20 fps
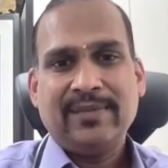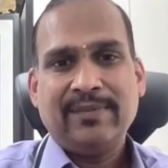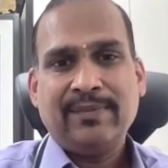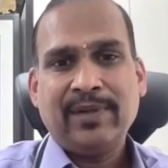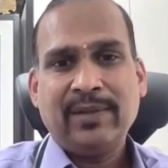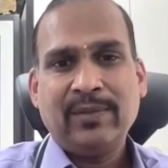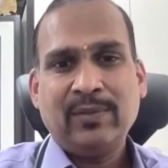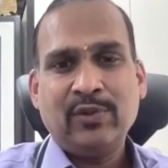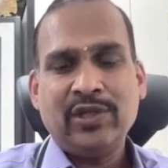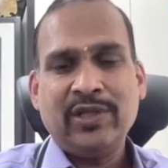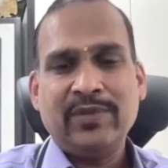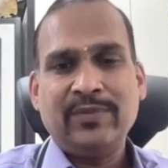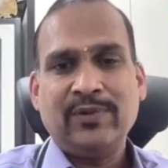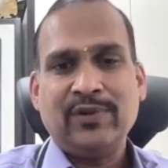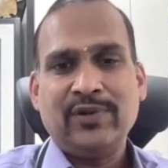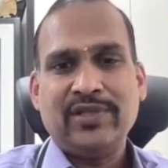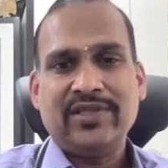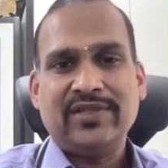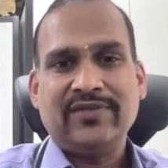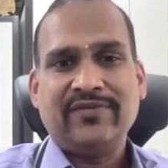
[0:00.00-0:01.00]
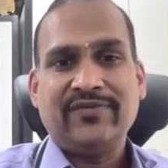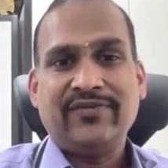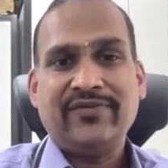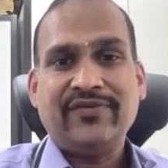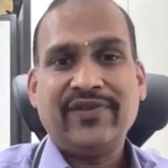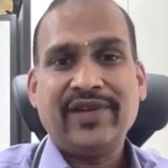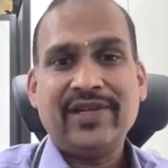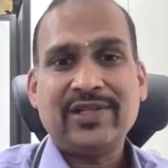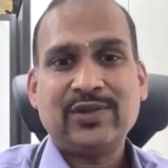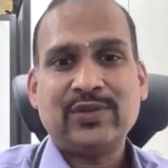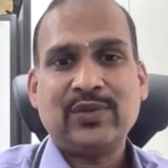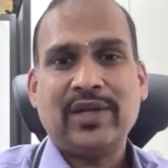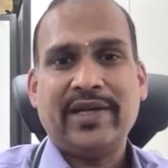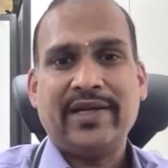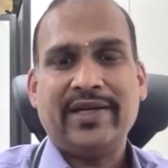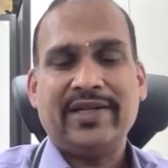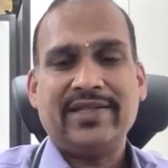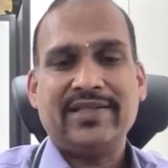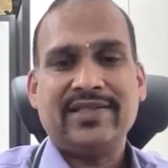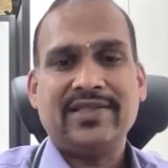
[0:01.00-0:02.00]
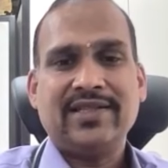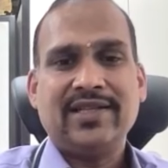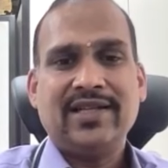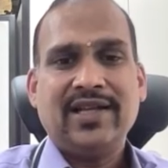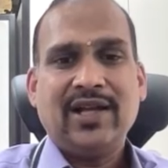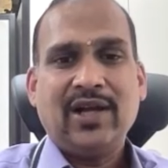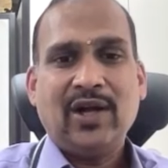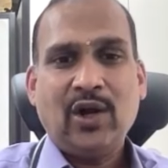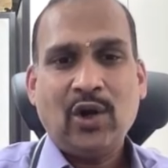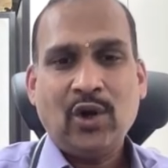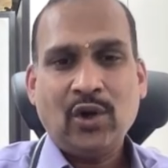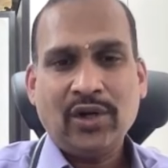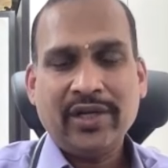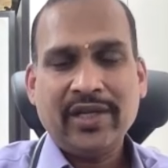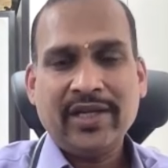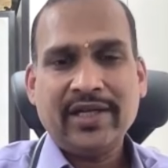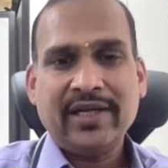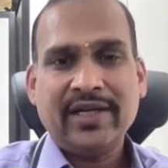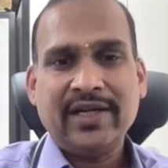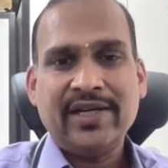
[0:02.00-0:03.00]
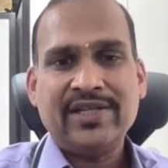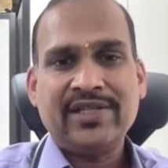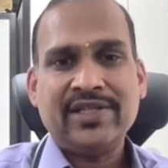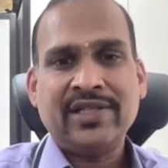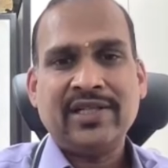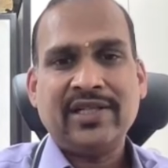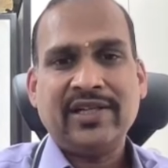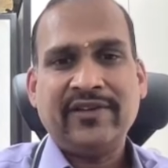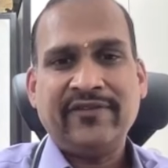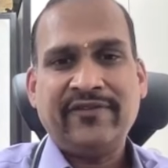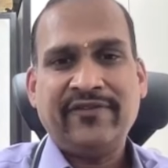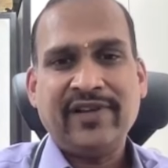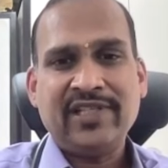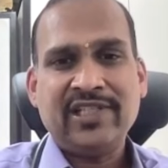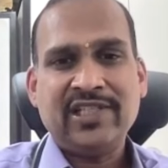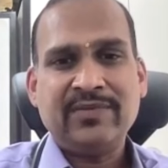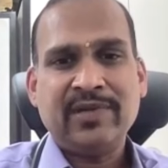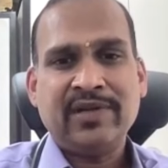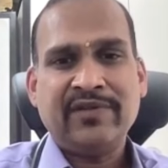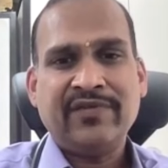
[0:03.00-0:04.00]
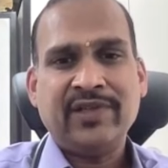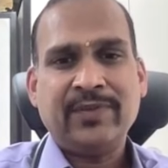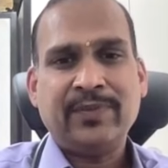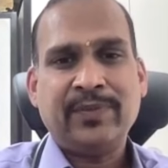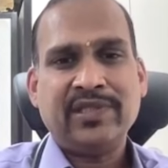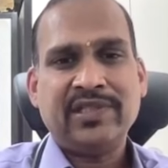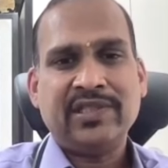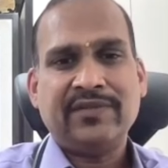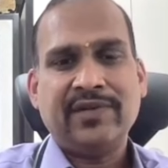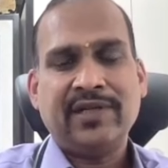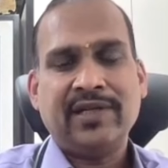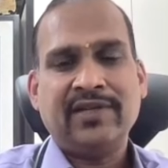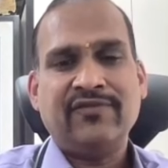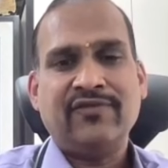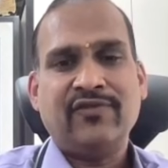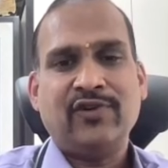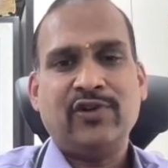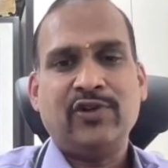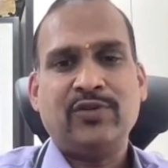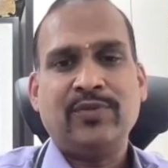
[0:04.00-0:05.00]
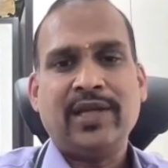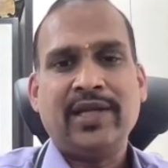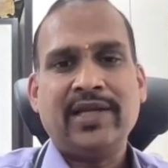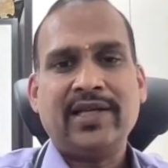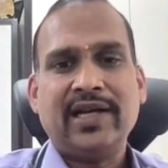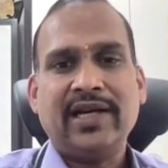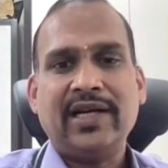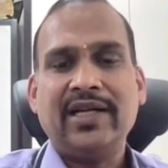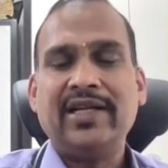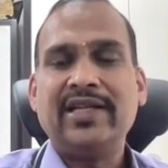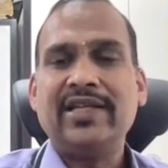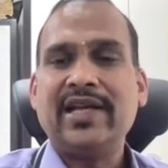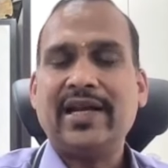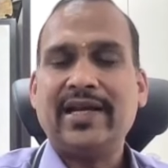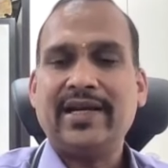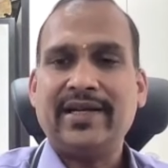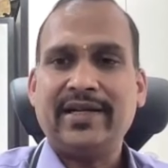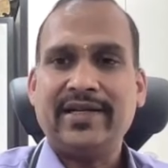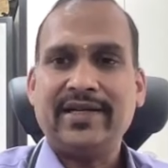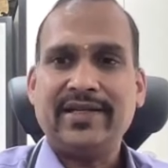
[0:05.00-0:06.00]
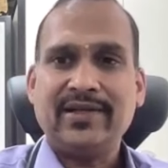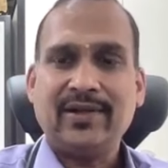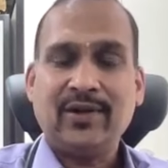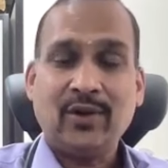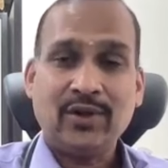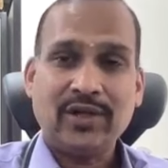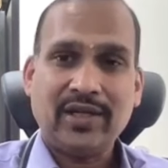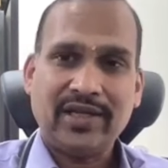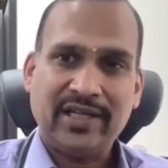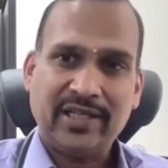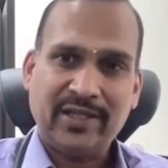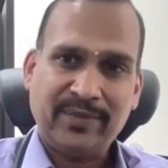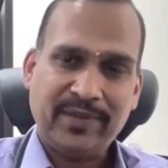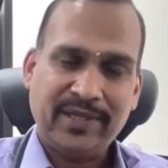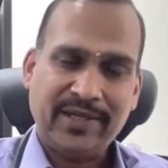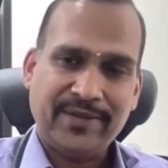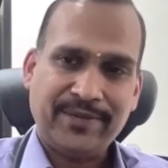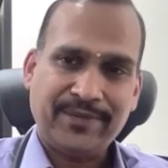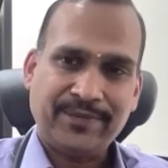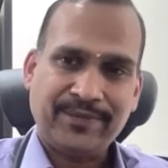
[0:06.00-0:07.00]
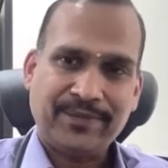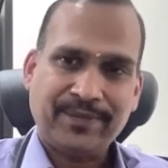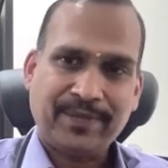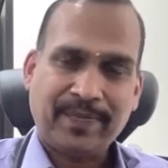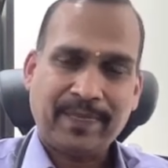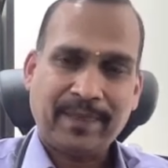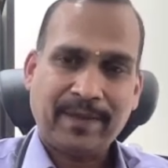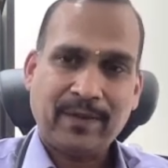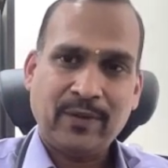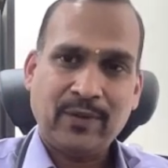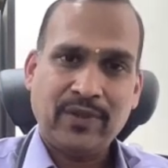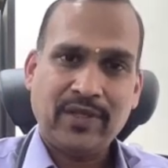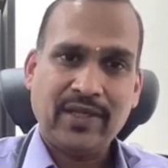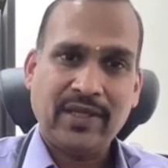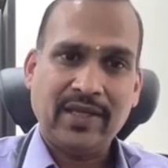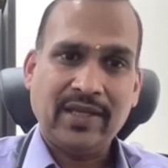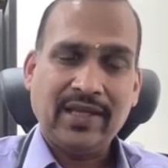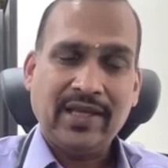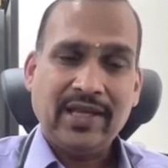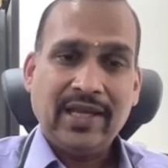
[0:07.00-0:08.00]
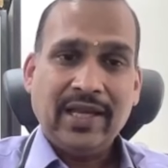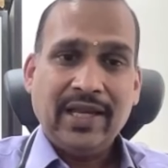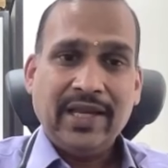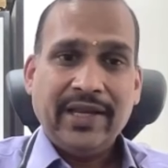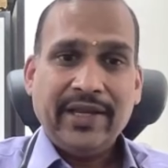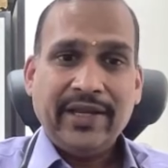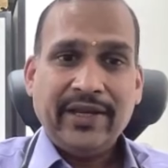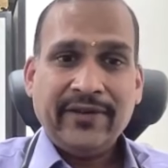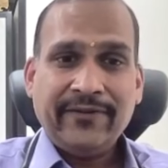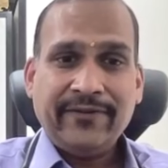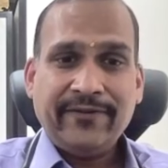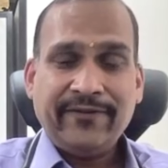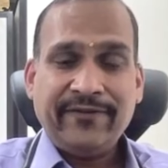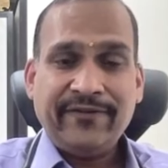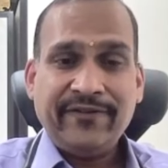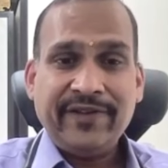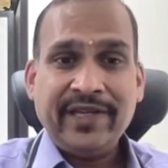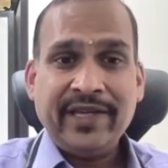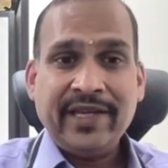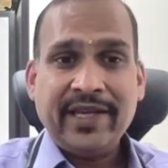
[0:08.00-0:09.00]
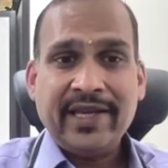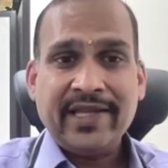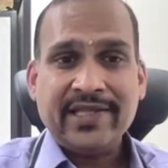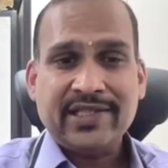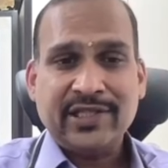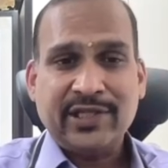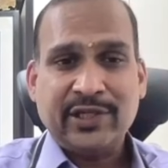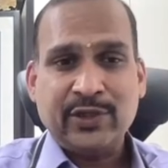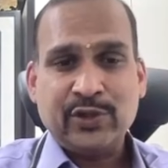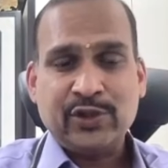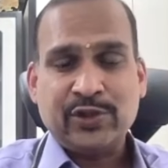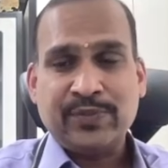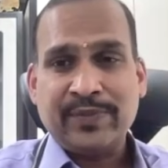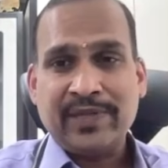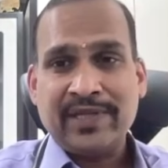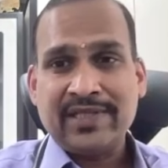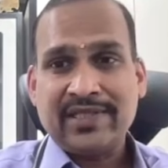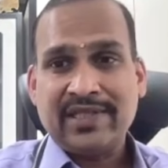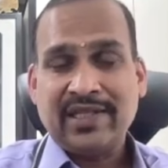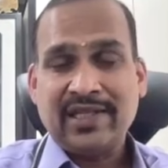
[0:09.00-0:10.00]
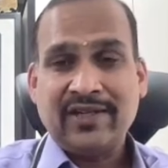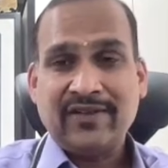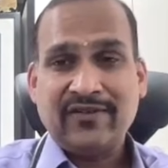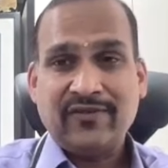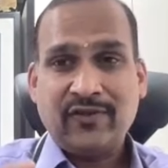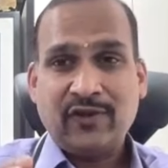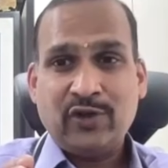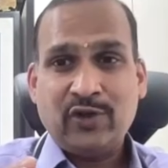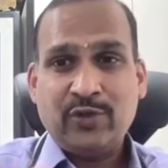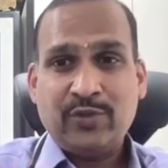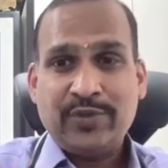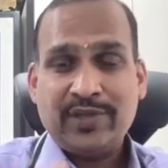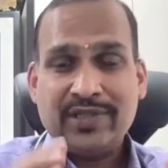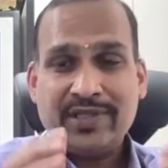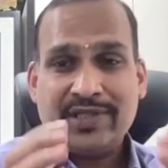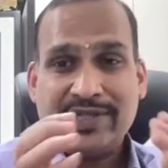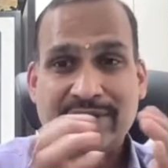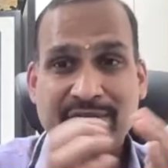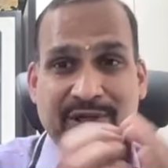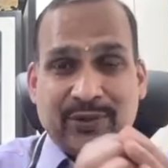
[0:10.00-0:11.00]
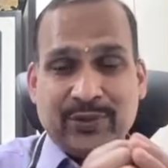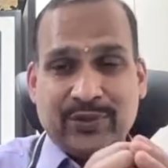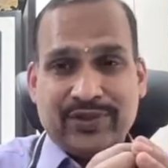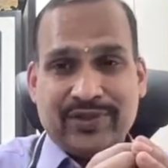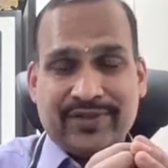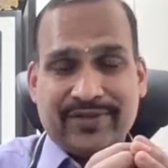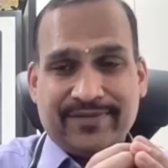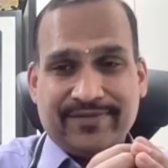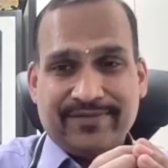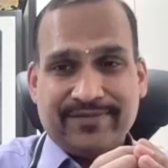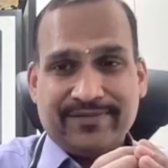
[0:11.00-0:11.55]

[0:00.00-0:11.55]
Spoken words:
pulmonary embolism, vasculitis, or rare condition emphysema with preserved lung volume like early ILD or anemia. Okay. If VA is reduced, means lung volume is reduced.